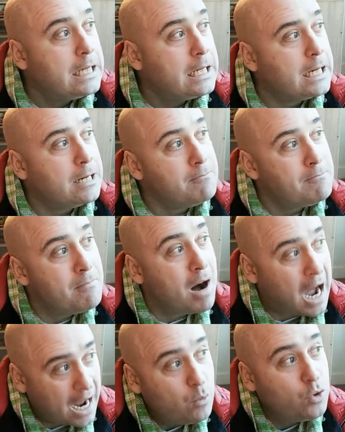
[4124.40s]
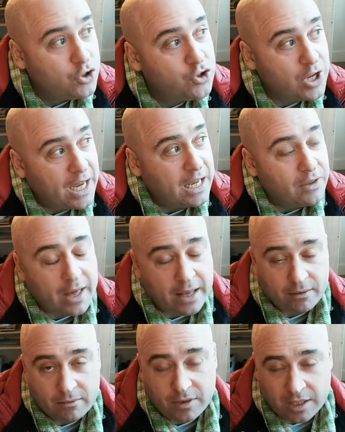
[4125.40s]
Um, I would say
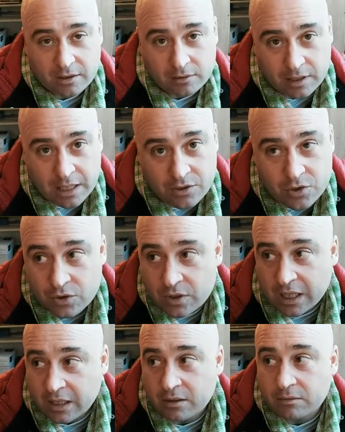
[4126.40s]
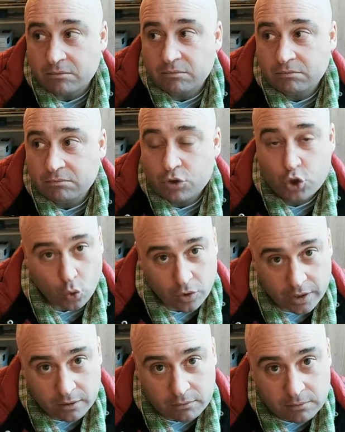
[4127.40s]
that the elite in
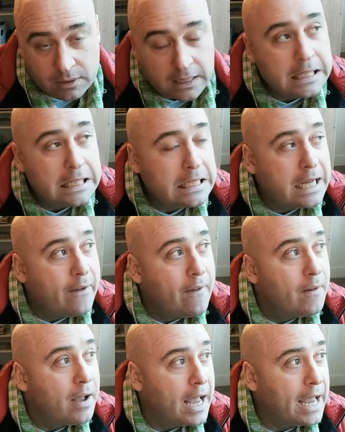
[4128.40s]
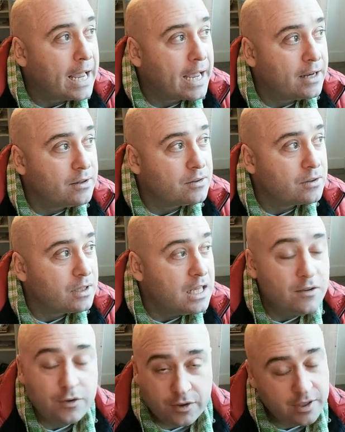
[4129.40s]
Jordan and
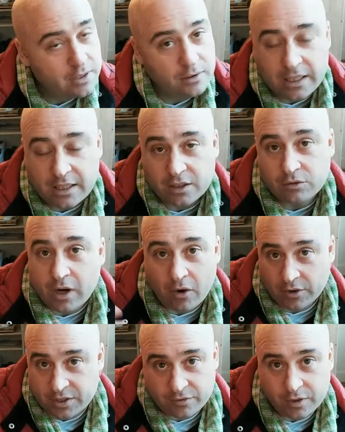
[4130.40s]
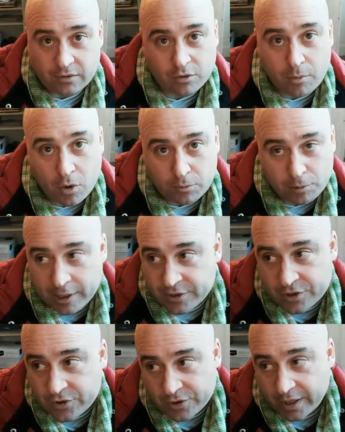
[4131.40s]
even the elite in relatively remote
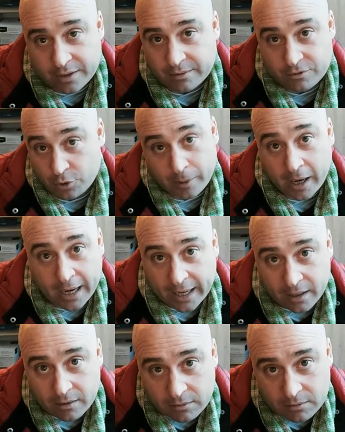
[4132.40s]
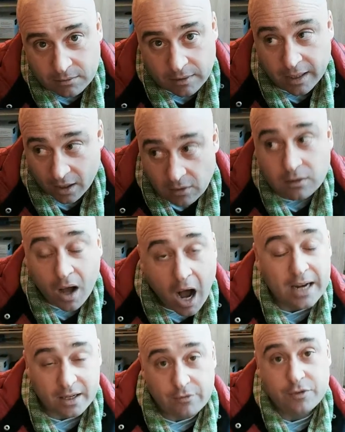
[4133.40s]
places like Dubai, like a
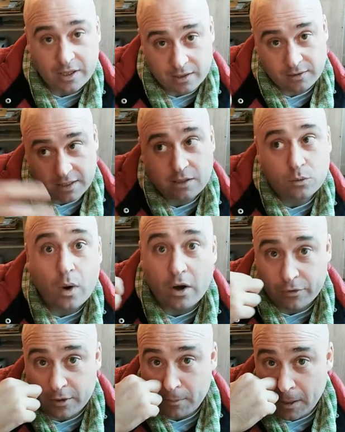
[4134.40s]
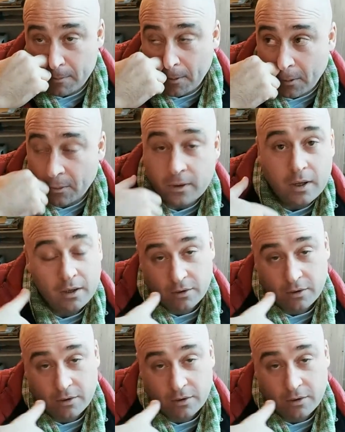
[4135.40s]
lot of the elite wealthy people